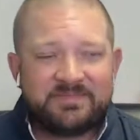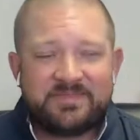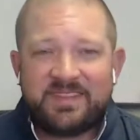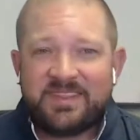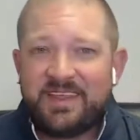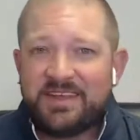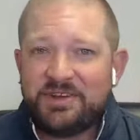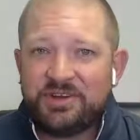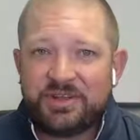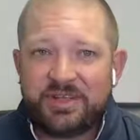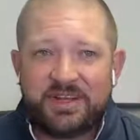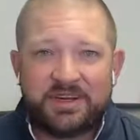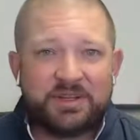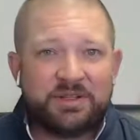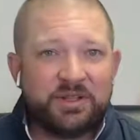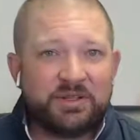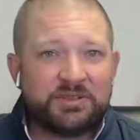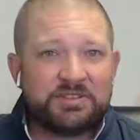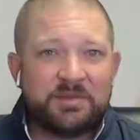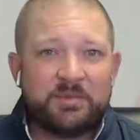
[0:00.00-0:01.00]
and you're getting
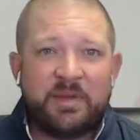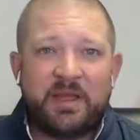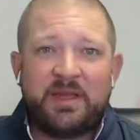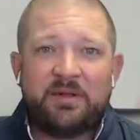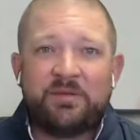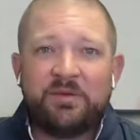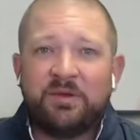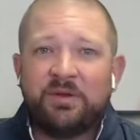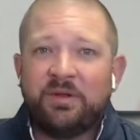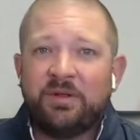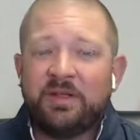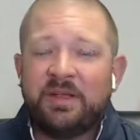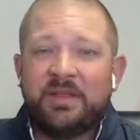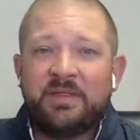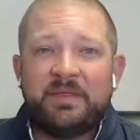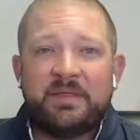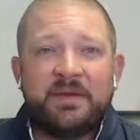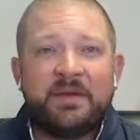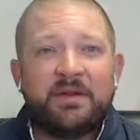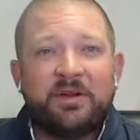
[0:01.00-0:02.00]
close to payroll, and
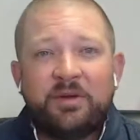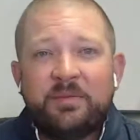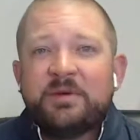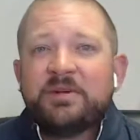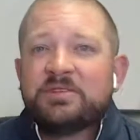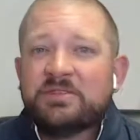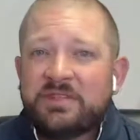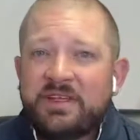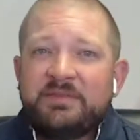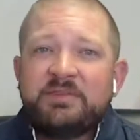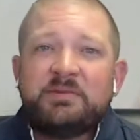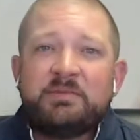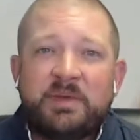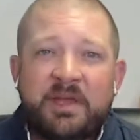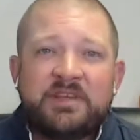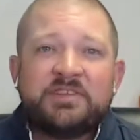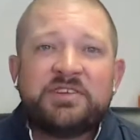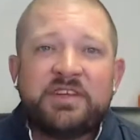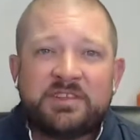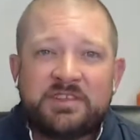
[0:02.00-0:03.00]
they're almost living
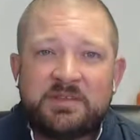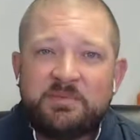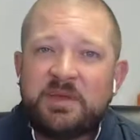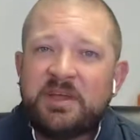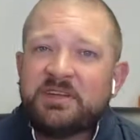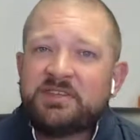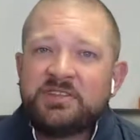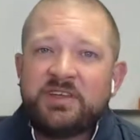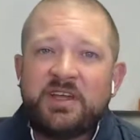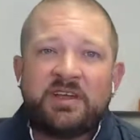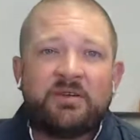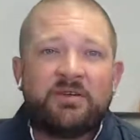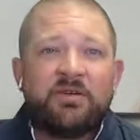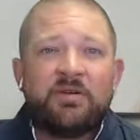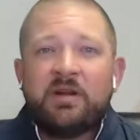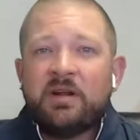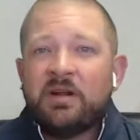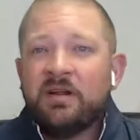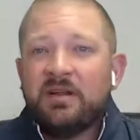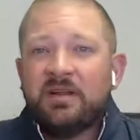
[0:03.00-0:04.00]
paycheck to paycheck,
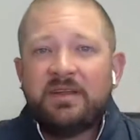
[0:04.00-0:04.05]
or